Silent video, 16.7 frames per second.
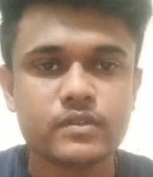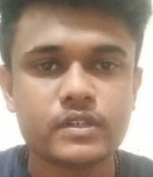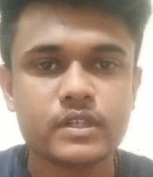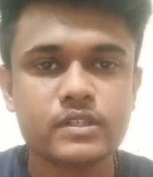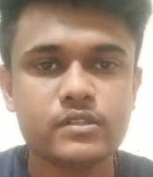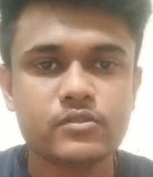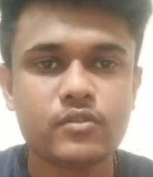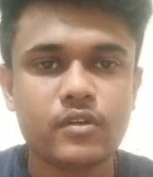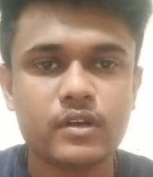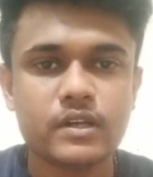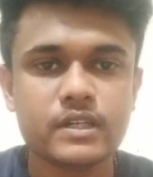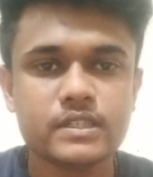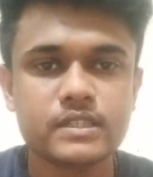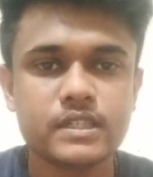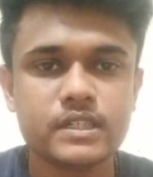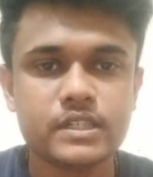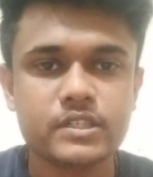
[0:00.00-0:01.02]
It's called
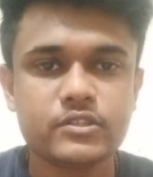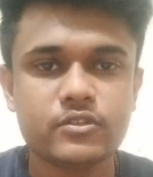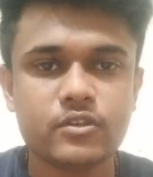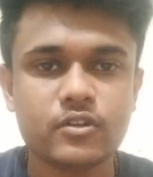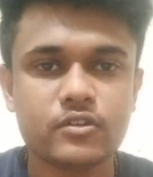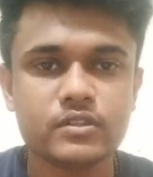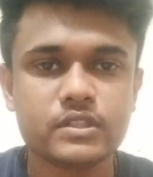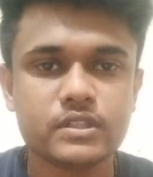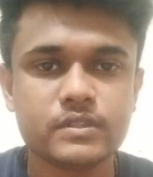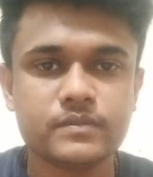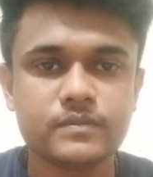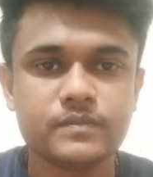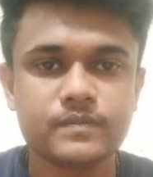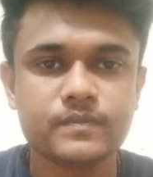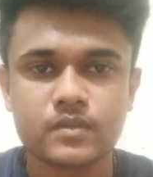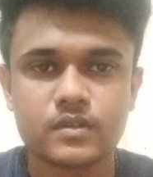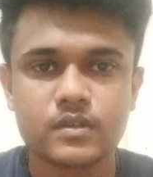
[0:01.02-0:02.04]
as the histology.
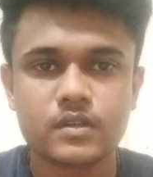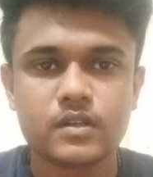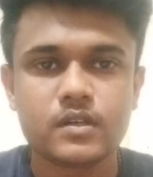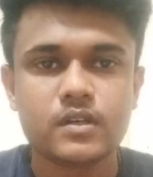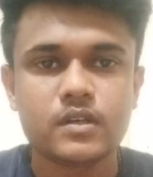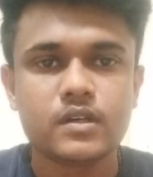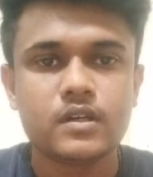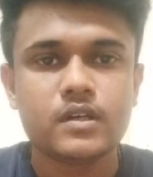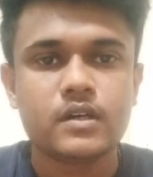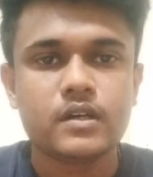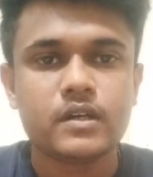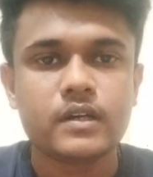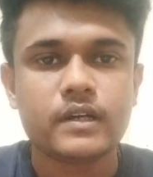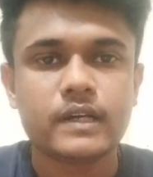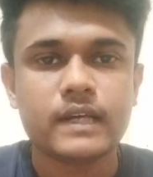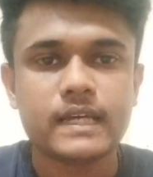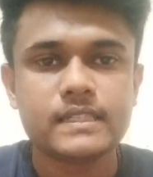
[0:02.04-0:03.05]

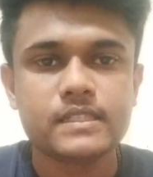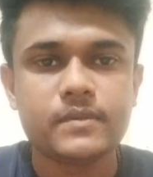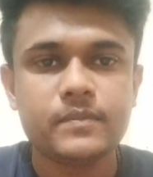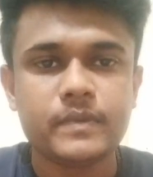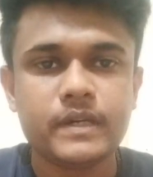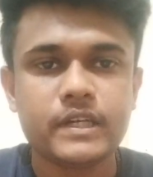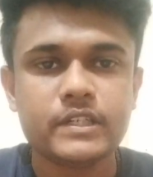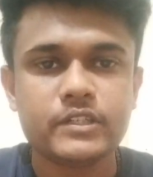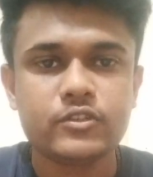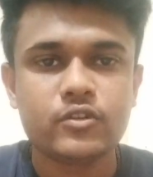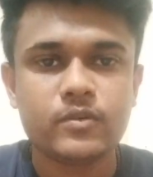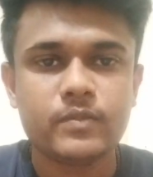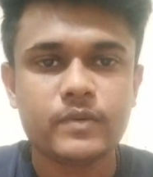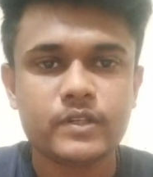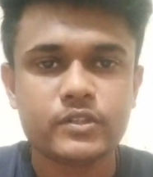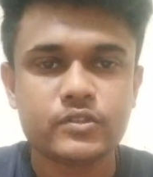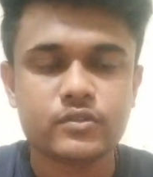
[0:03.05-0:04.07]
Classification
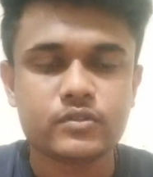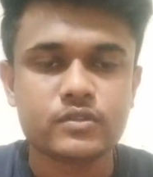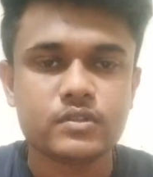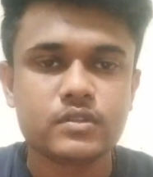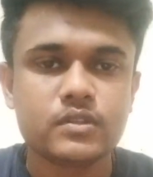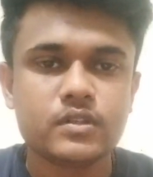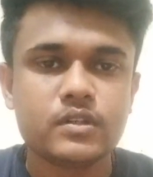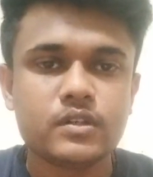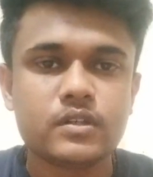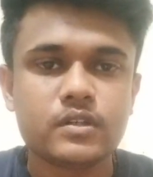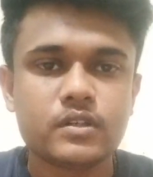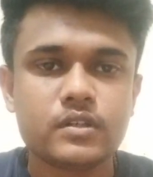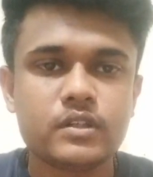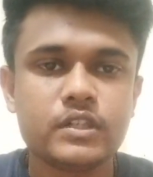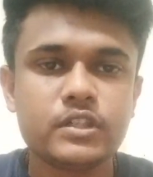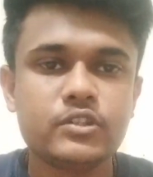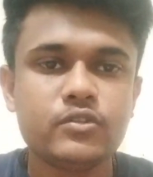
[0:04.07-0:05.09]
of tissues.
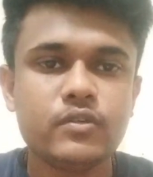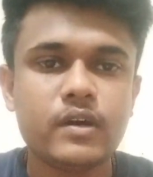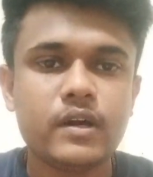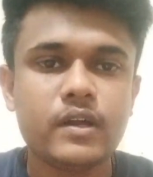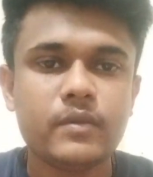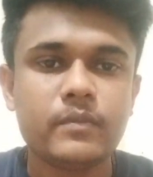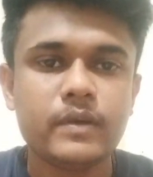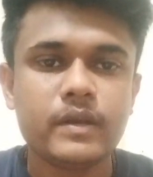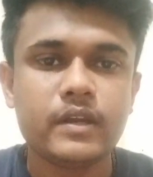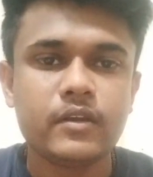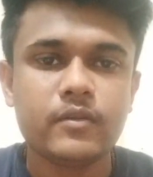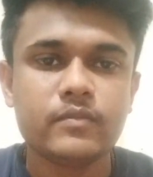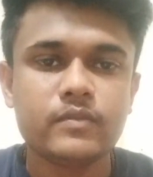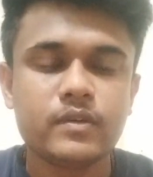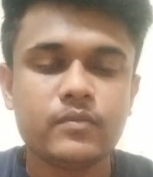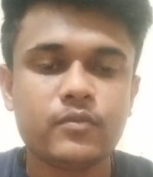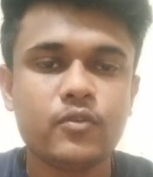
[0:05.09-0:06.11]
Tissue are made
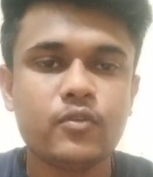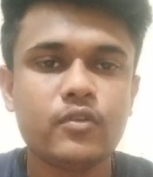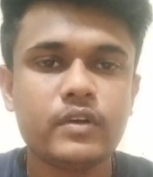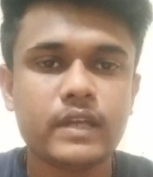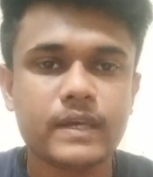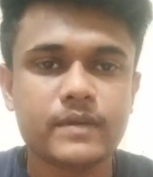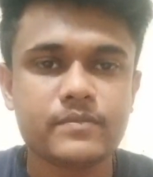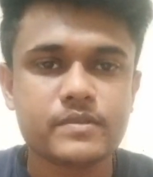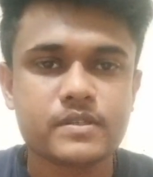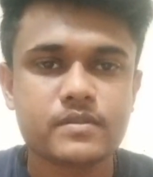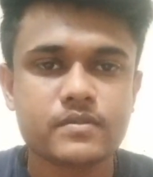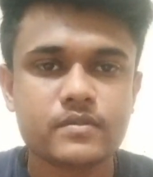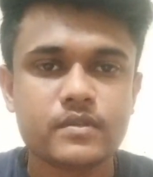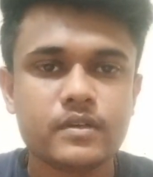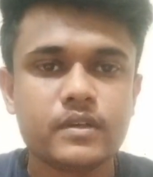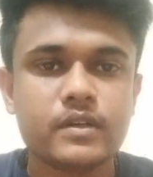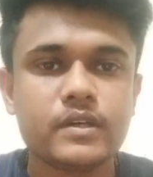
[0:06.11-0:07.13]
of the four types:
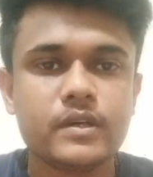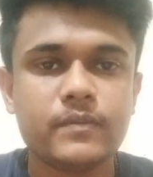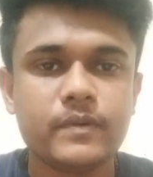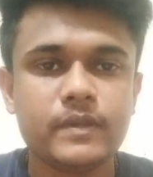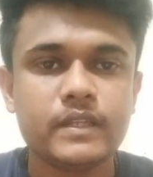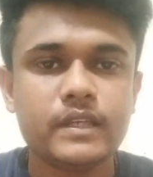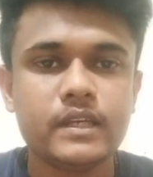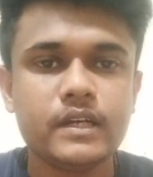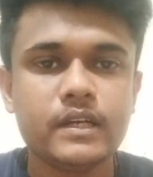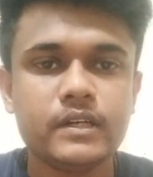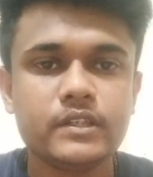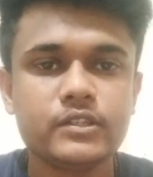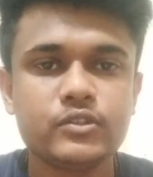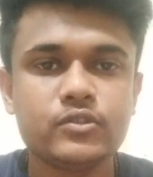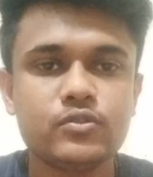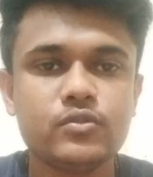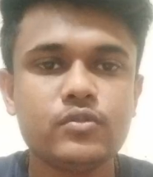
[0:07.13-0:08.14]
epithelial
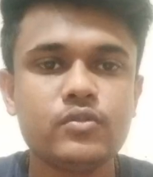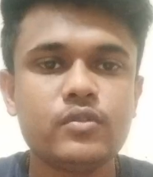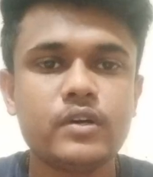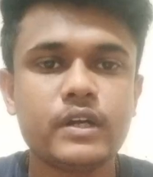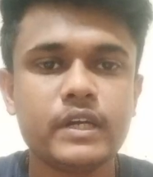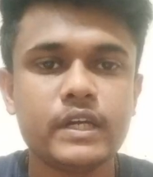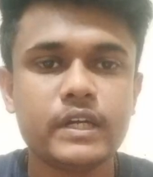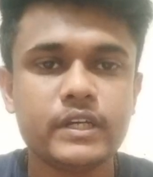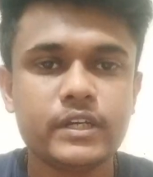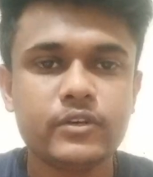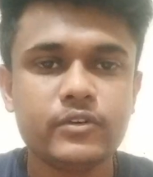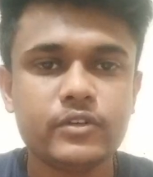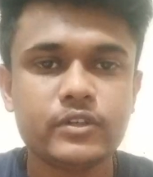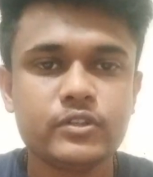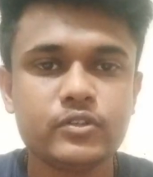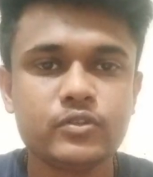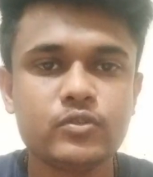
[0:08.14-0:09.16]
tissue, connective
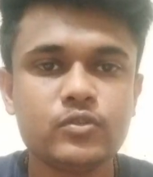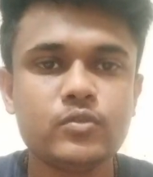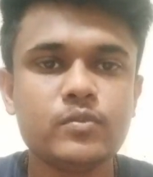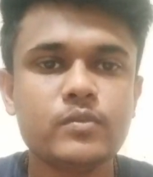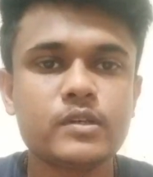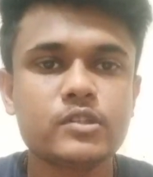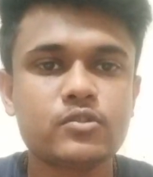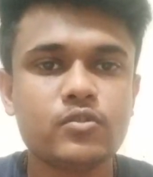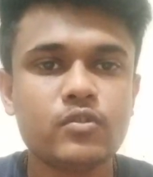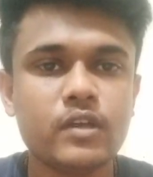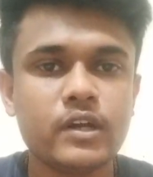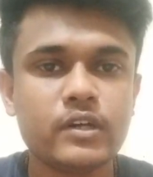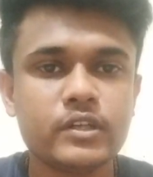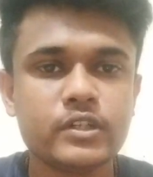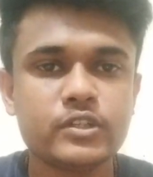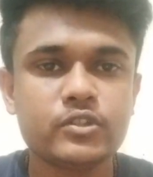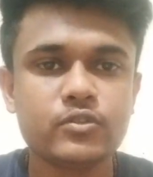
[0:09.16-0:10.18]
tissue, muscular
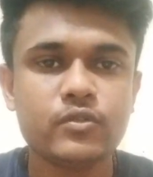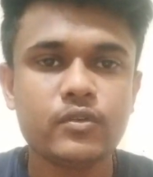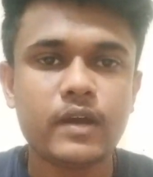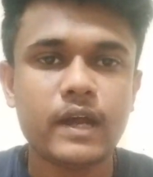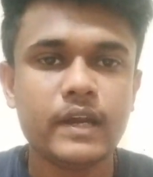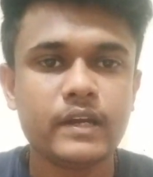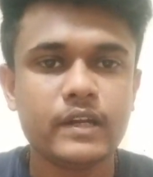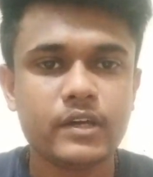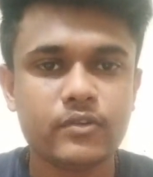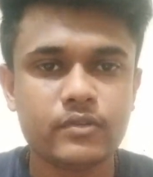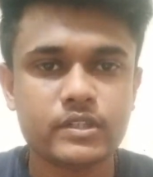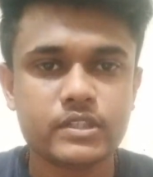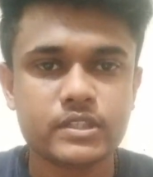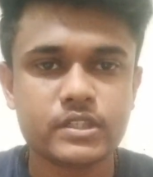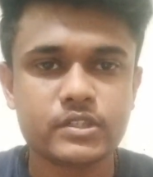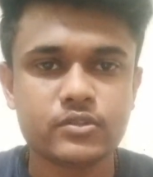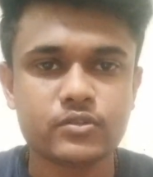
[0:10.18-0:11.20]
tissue, and
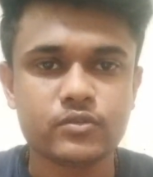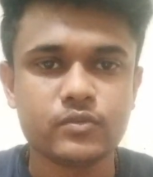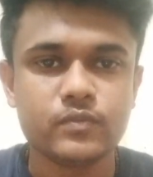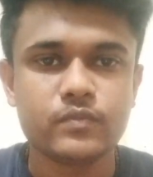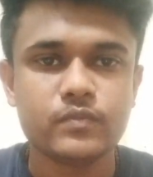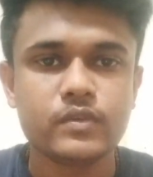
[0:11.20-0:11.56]
nervous tissue.